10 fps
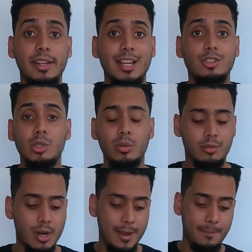get to
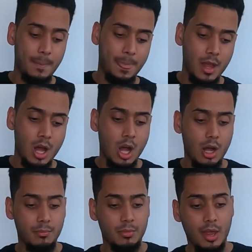it, right?
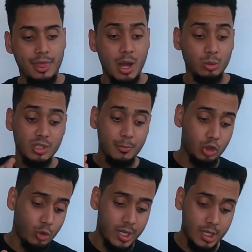That was number
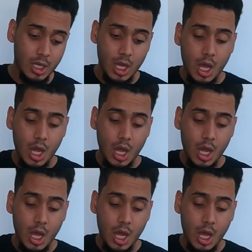3.